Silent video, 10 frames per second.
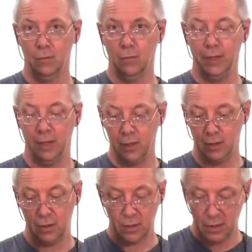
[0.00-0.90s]
we need
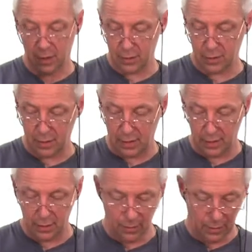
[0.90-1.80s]
6,
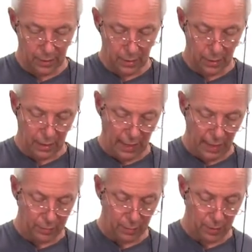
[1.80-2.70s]
so you
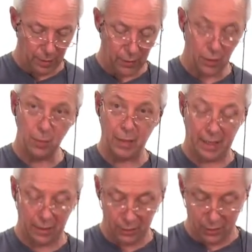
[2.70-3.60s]
have to buy 2
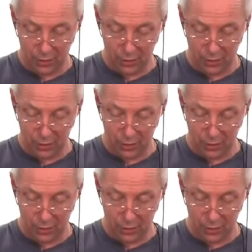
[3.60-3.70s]
packets.